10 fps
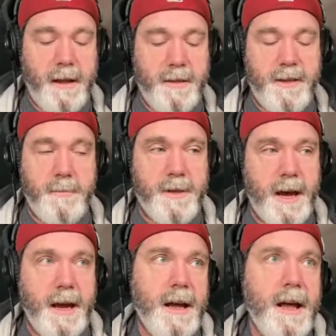It seems
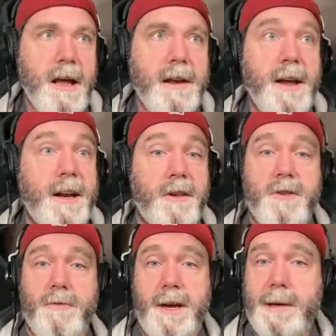like not
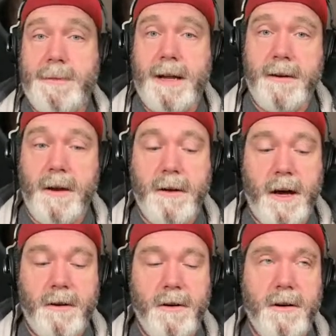extreme, not
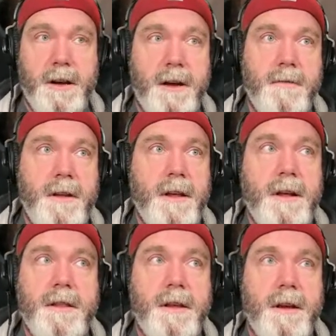unheard of.
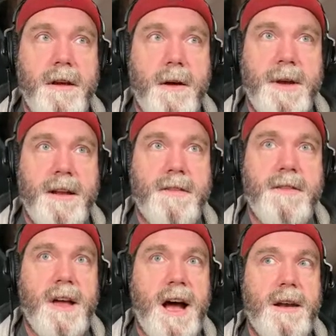It's
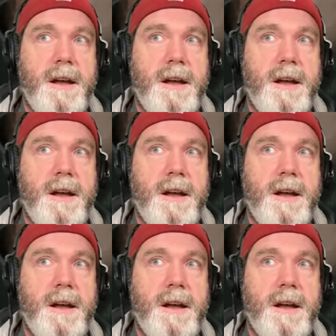not